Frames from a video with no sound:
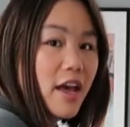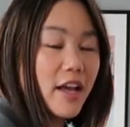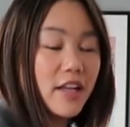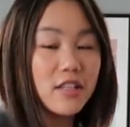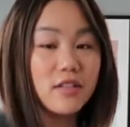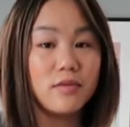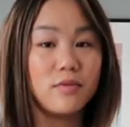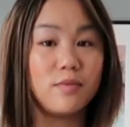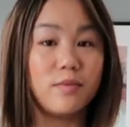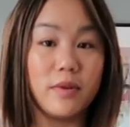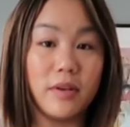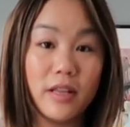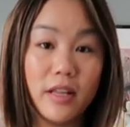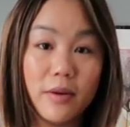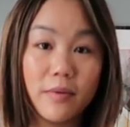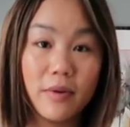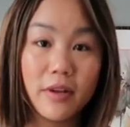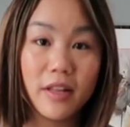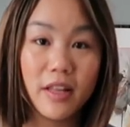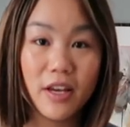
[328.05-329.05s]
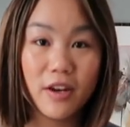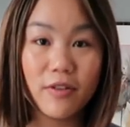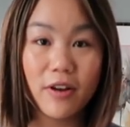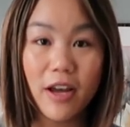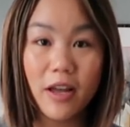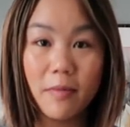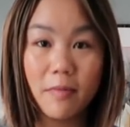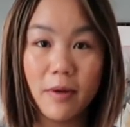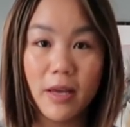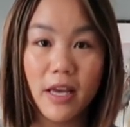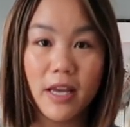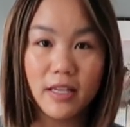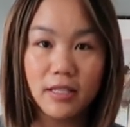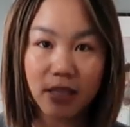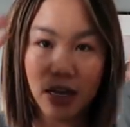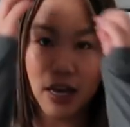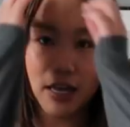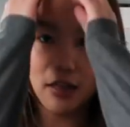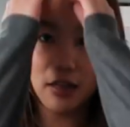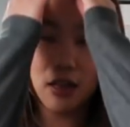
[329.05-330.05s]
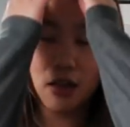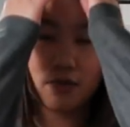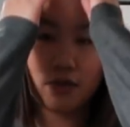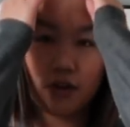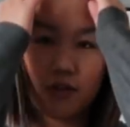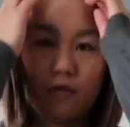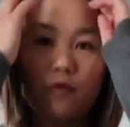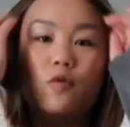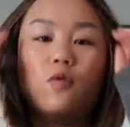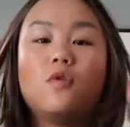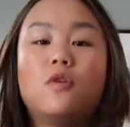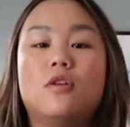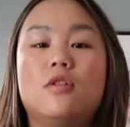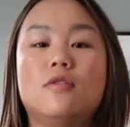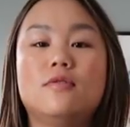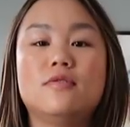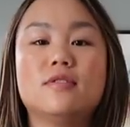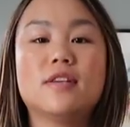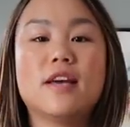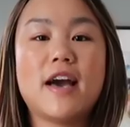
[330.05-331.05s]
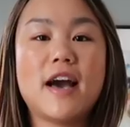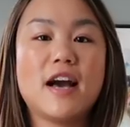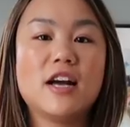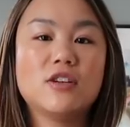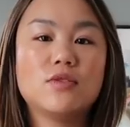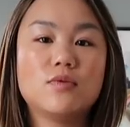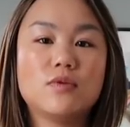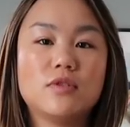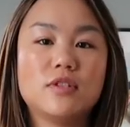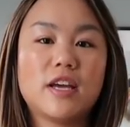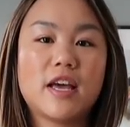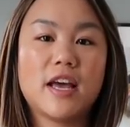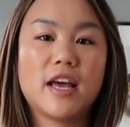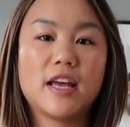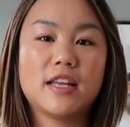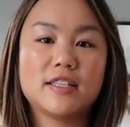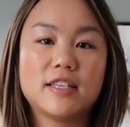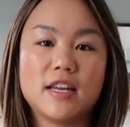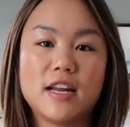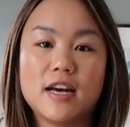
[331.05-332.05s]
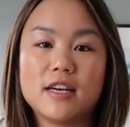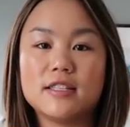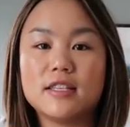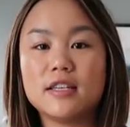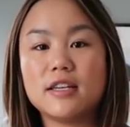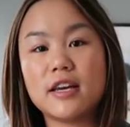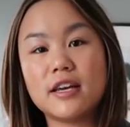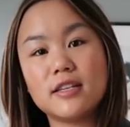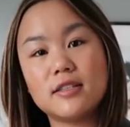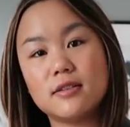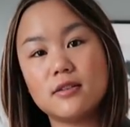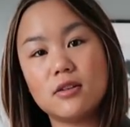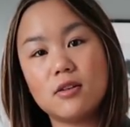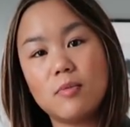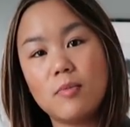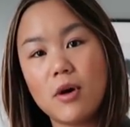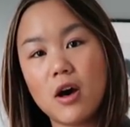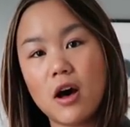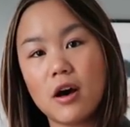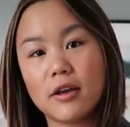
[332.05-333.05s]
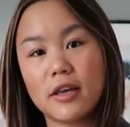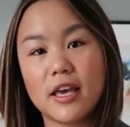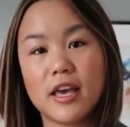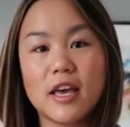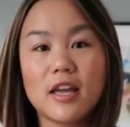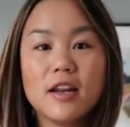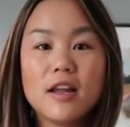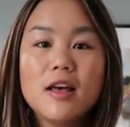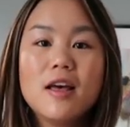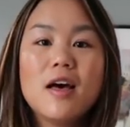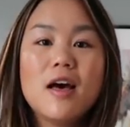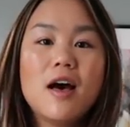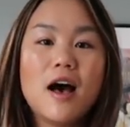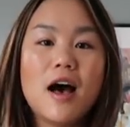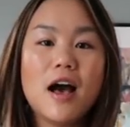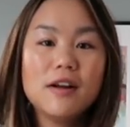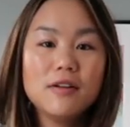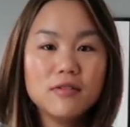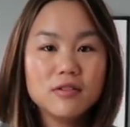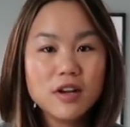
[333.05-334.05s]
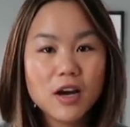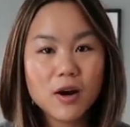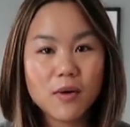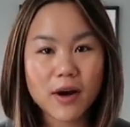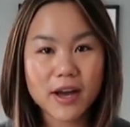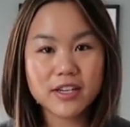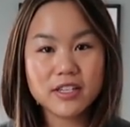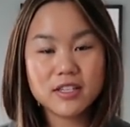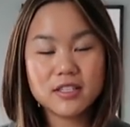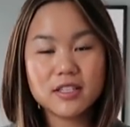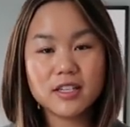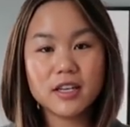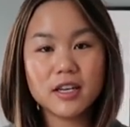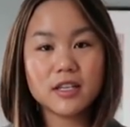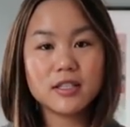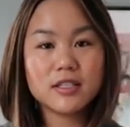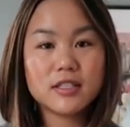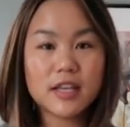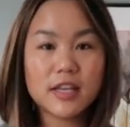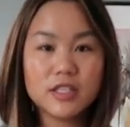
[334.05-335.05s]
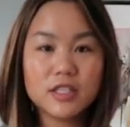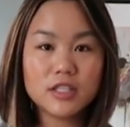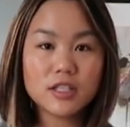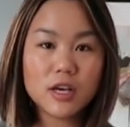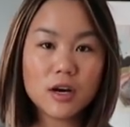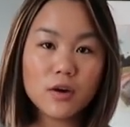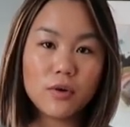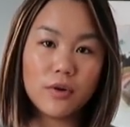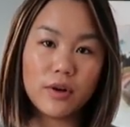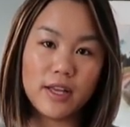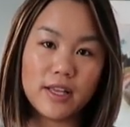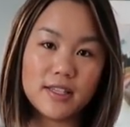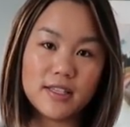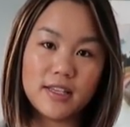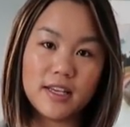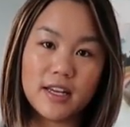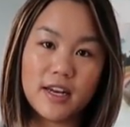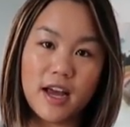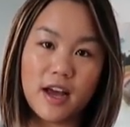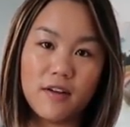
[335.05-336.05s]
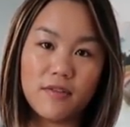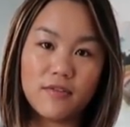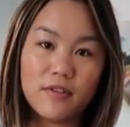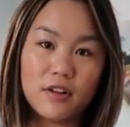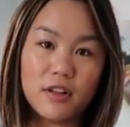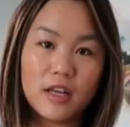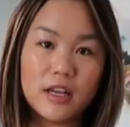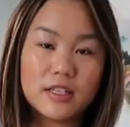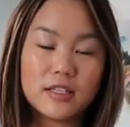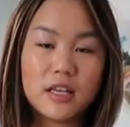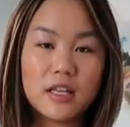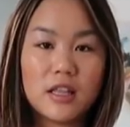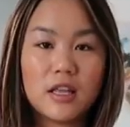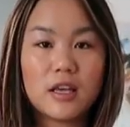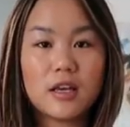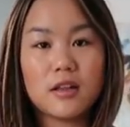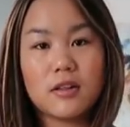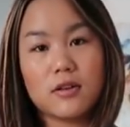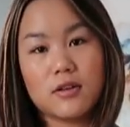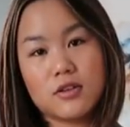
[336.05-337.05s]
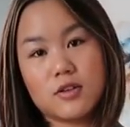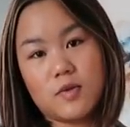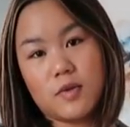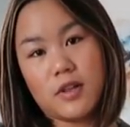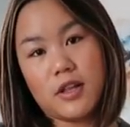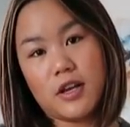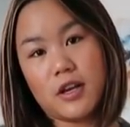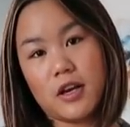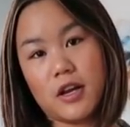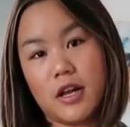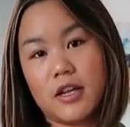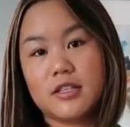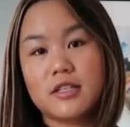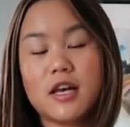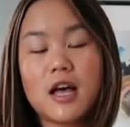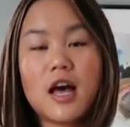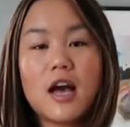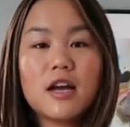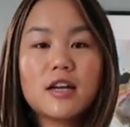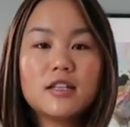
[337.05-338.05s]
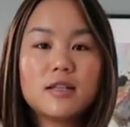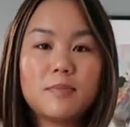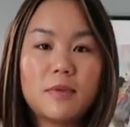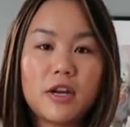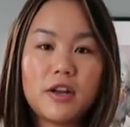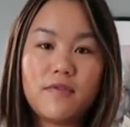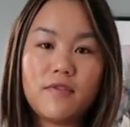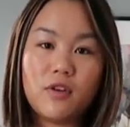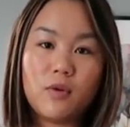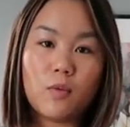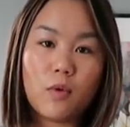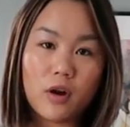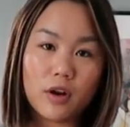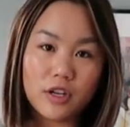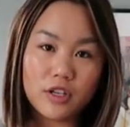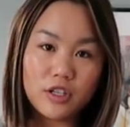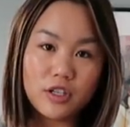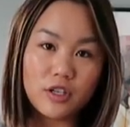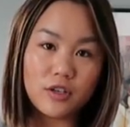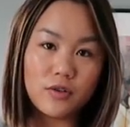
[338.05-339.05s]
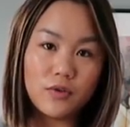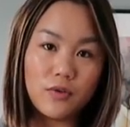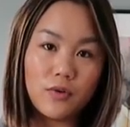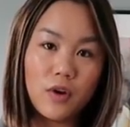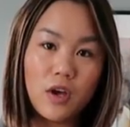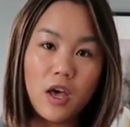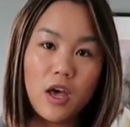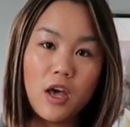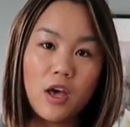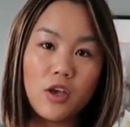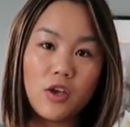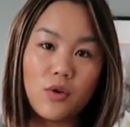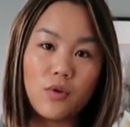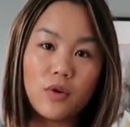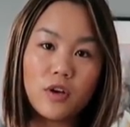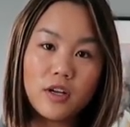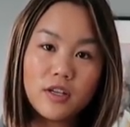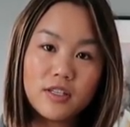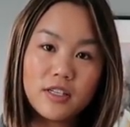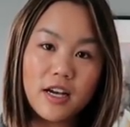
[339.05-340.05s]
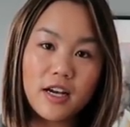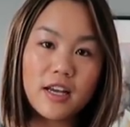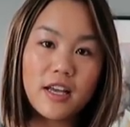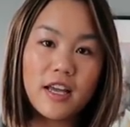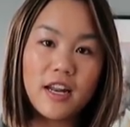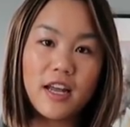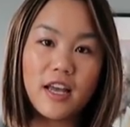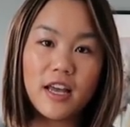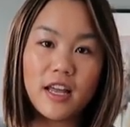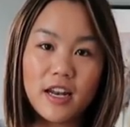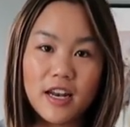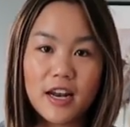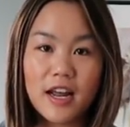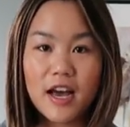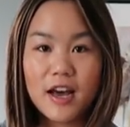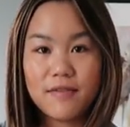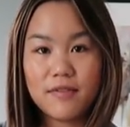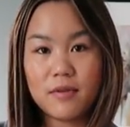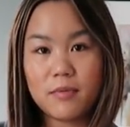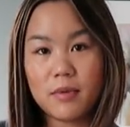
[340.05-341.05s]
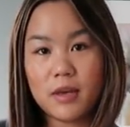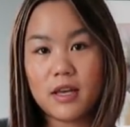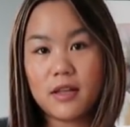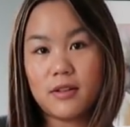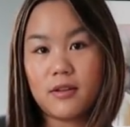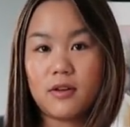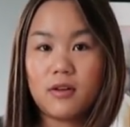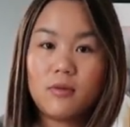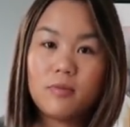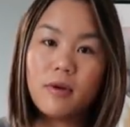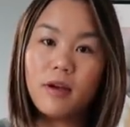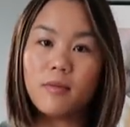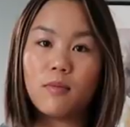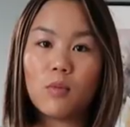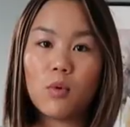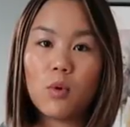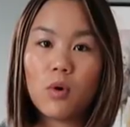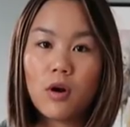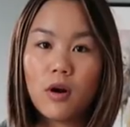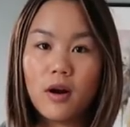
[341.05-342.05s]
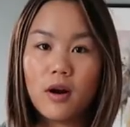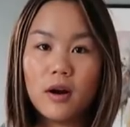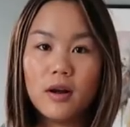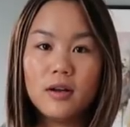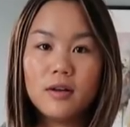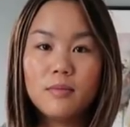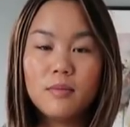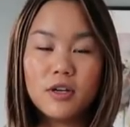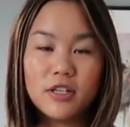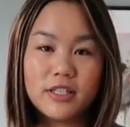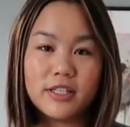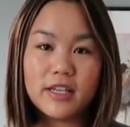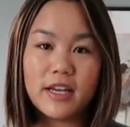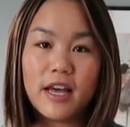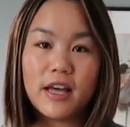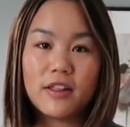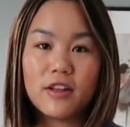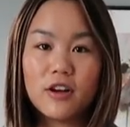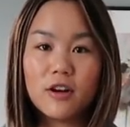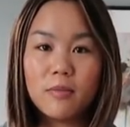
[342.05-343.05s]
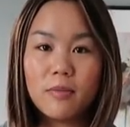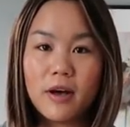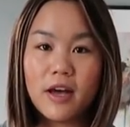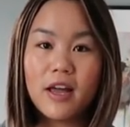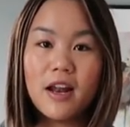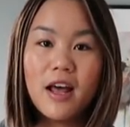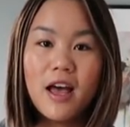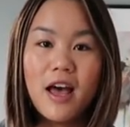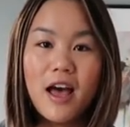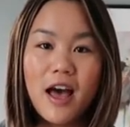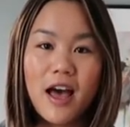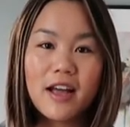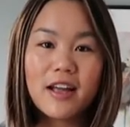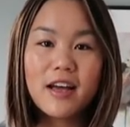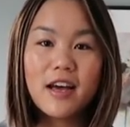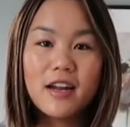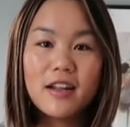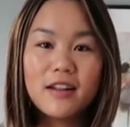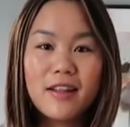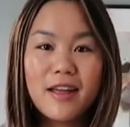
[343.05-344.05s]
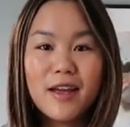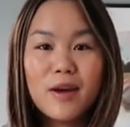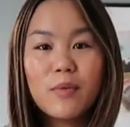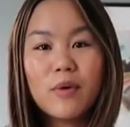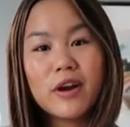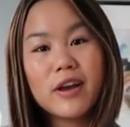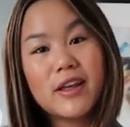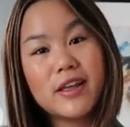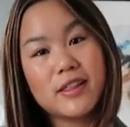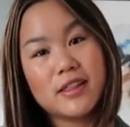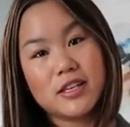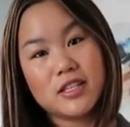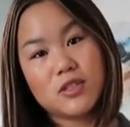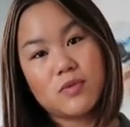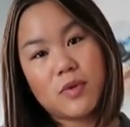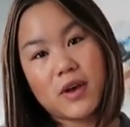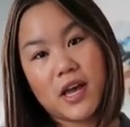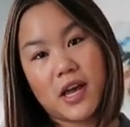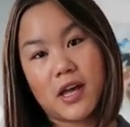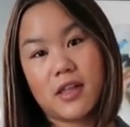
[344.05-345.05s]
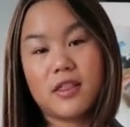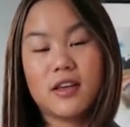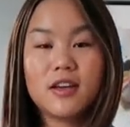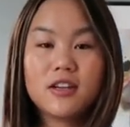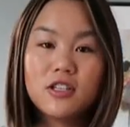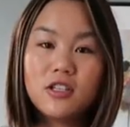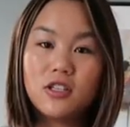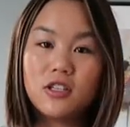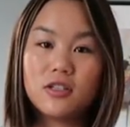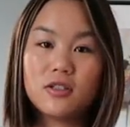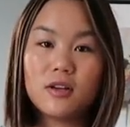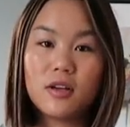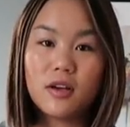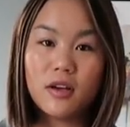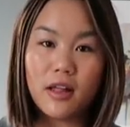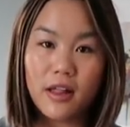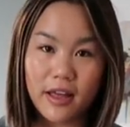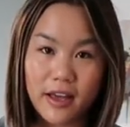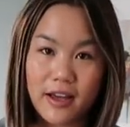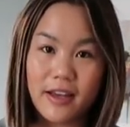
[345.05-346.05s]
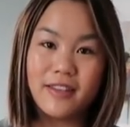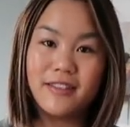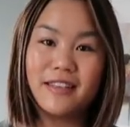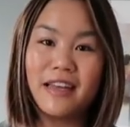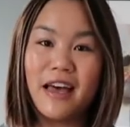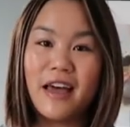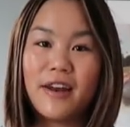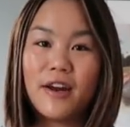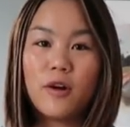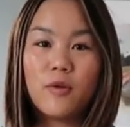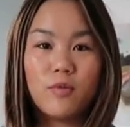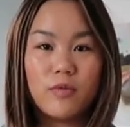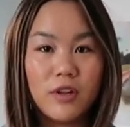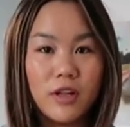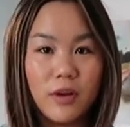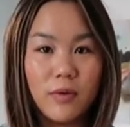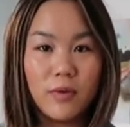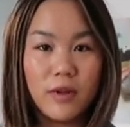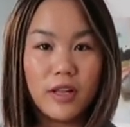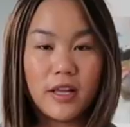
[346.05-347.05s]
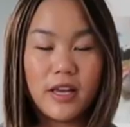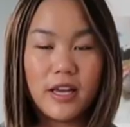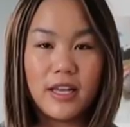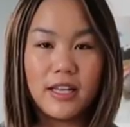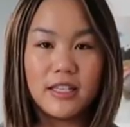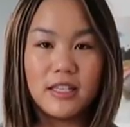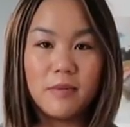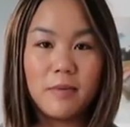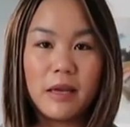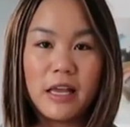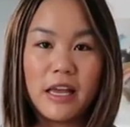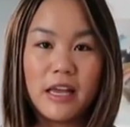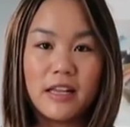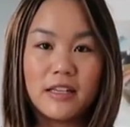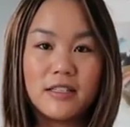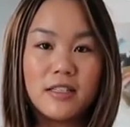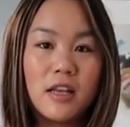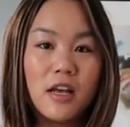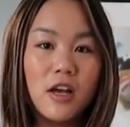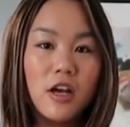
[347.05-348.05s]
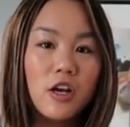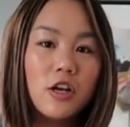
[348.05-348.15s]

It's a really, really great piece. I love it for those casual days. It has a nice little pocket. I don't know, I just think it's like so easy and effortless. I think it looks really good untucked, but if you wanted to, you could tuck it in and have it be a little bit more put together. But I kind of like wearing it this way. I think it's just, a, like I said, a really, really easy piece.